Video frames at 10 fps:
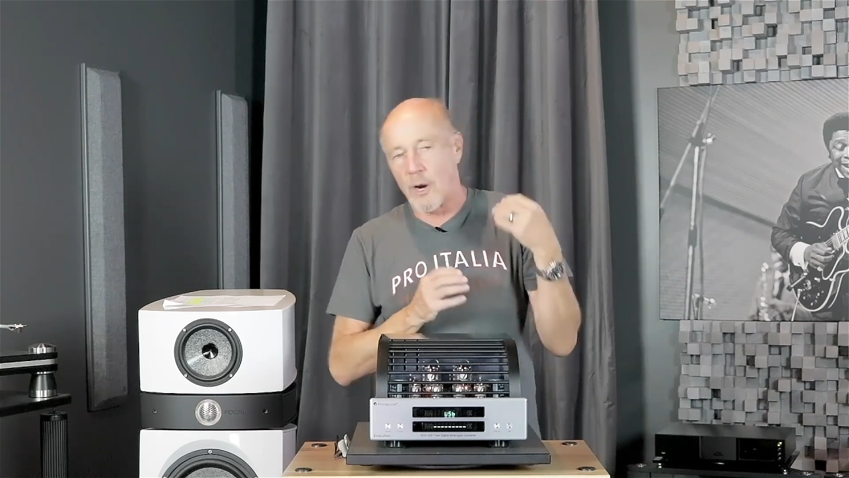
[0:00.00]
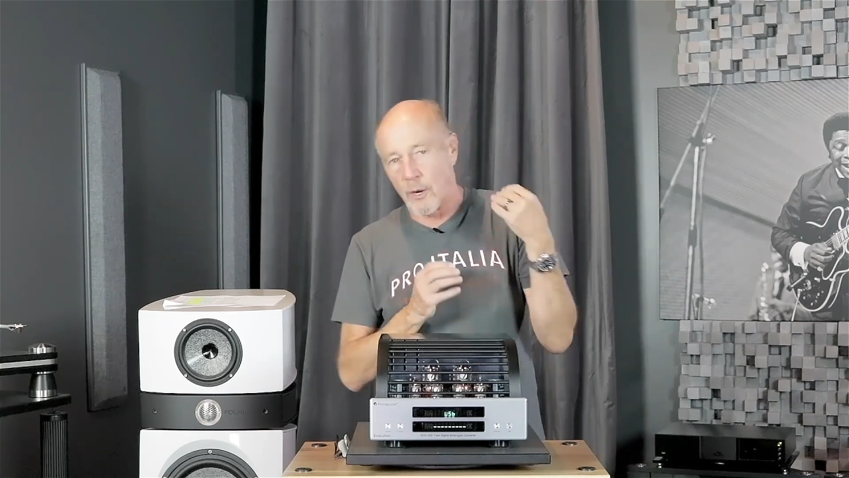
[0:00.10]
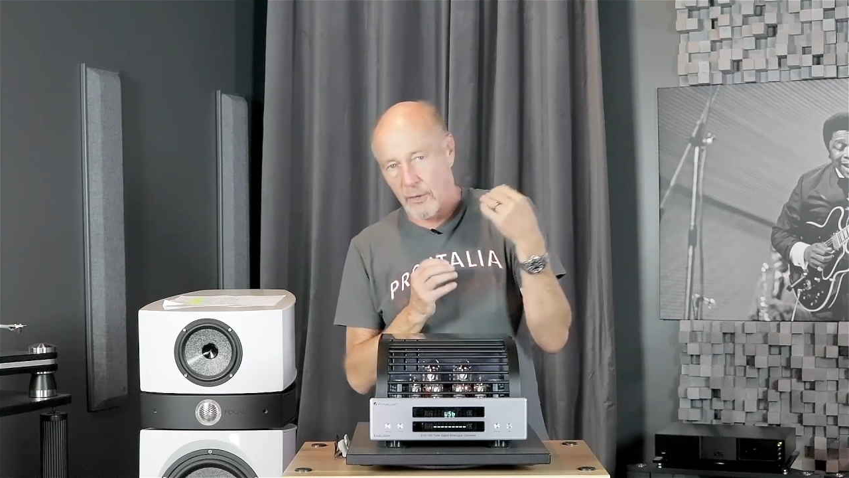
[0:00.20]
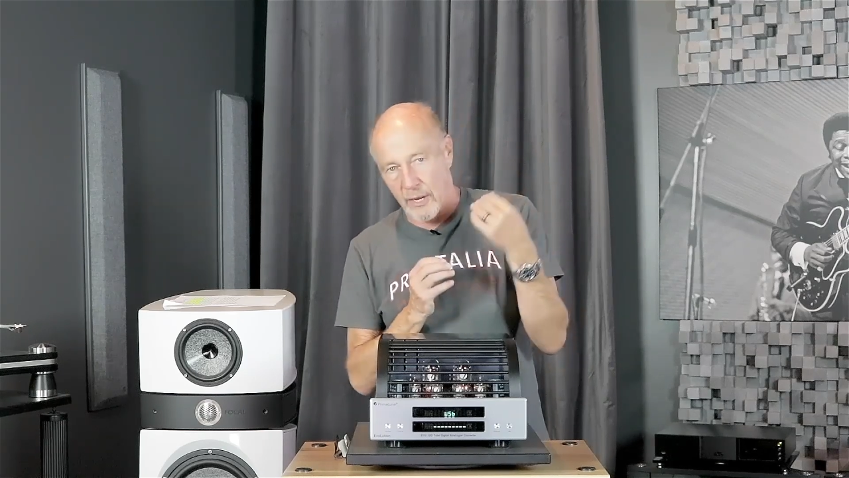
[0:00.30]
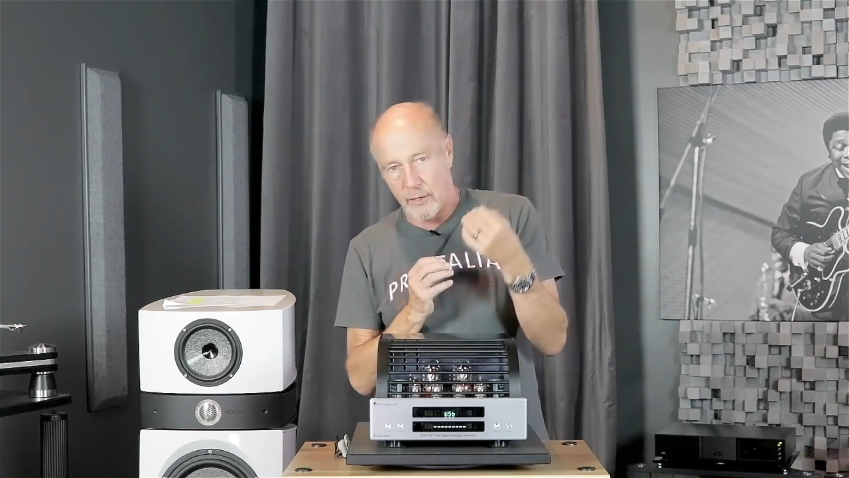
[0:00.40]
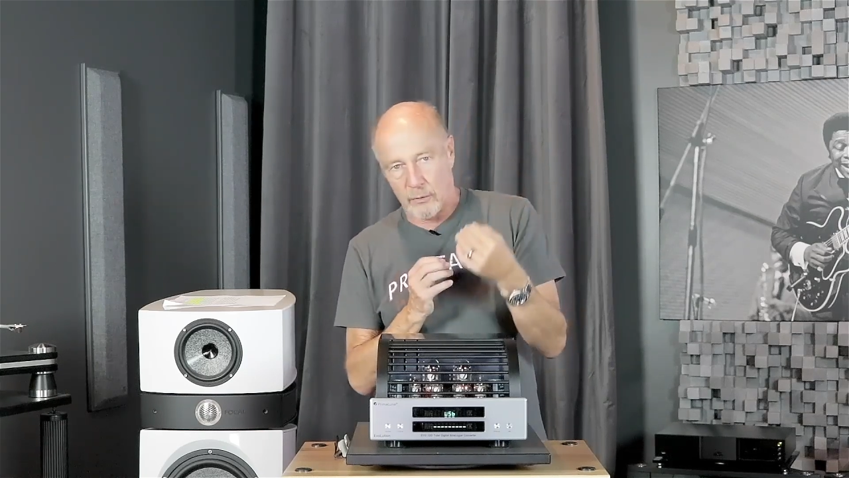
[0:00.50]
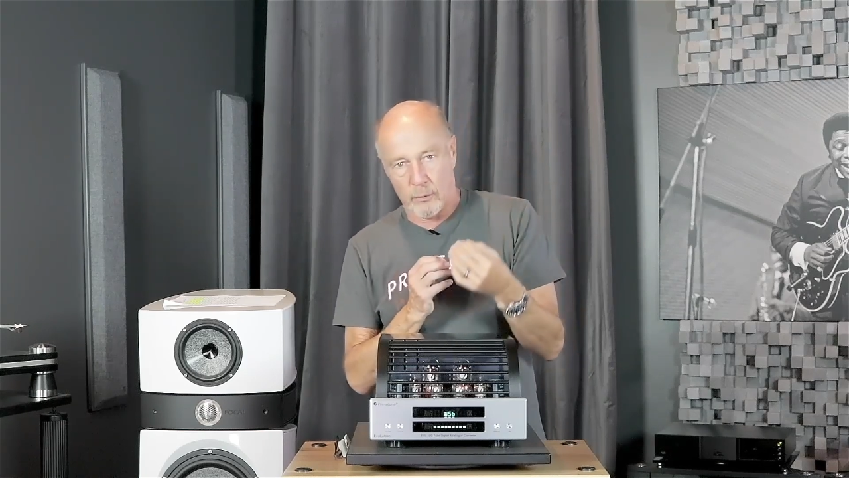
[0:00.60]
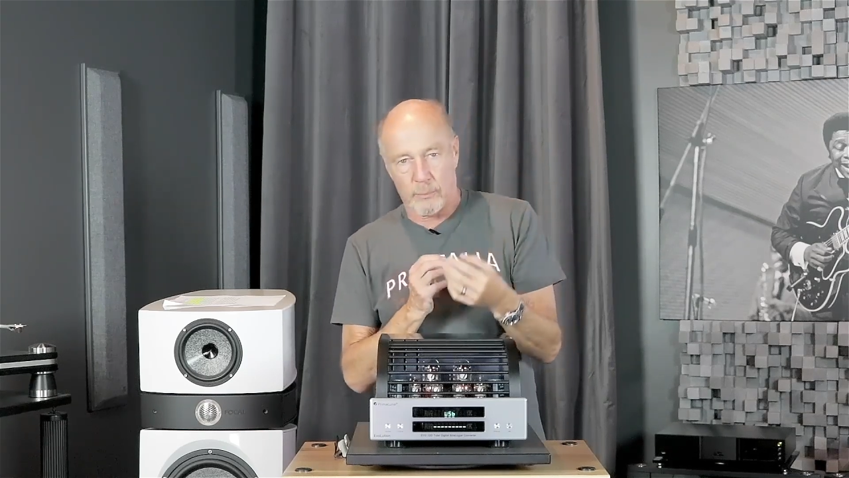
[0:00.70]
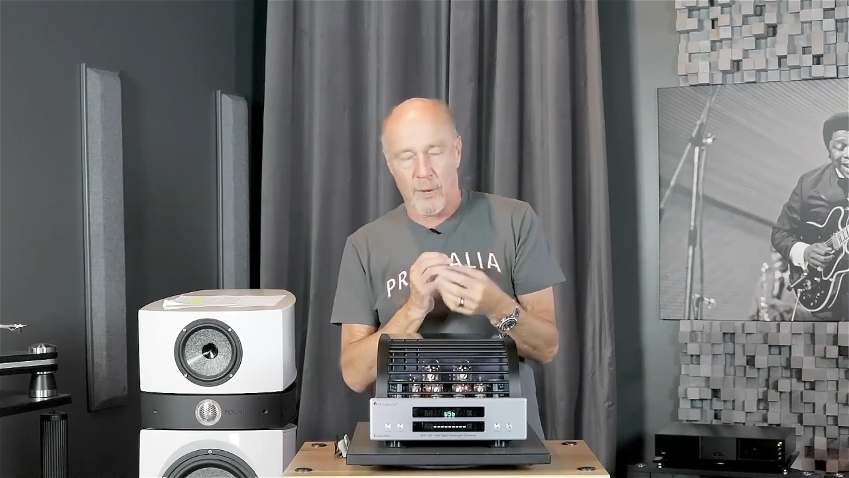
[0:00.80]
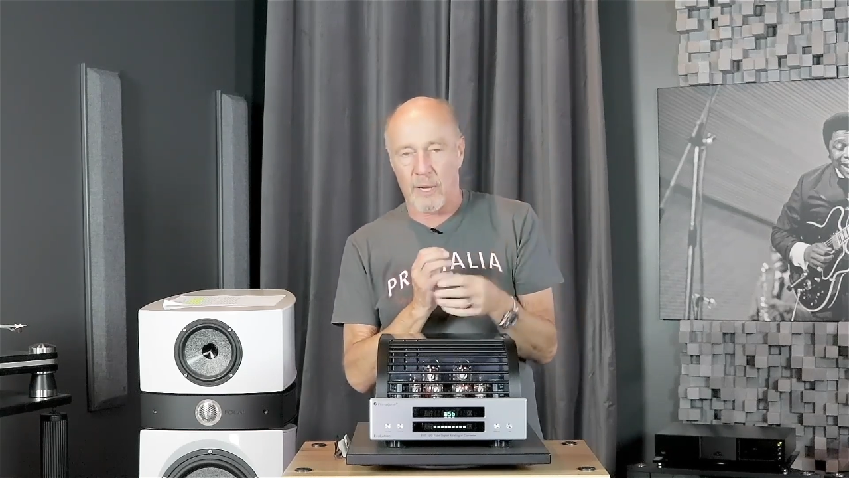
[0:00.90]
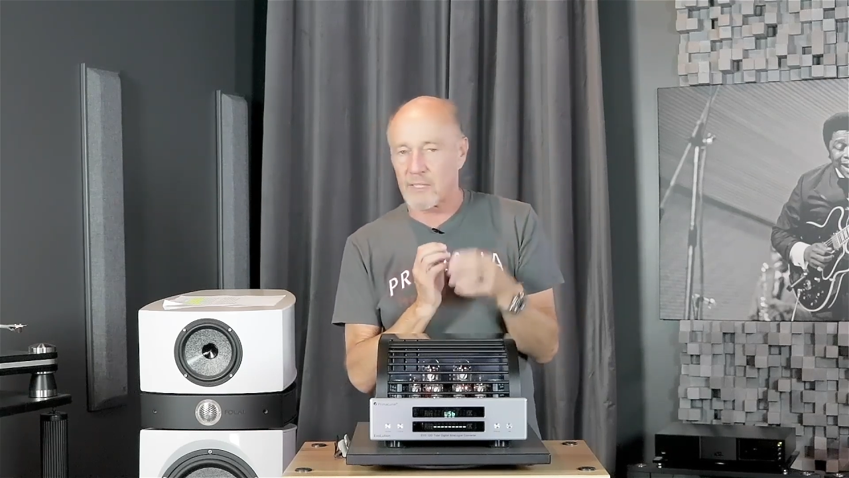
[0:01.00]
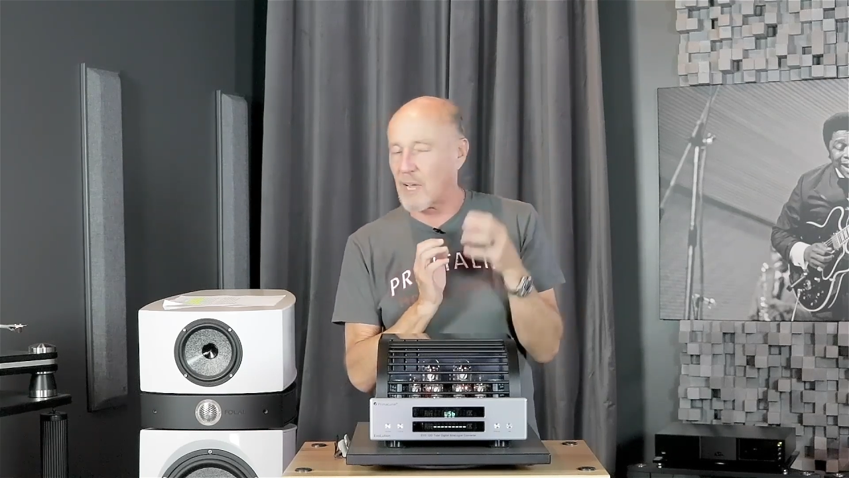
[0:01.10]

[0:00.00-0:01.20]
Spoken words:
are heirloom products.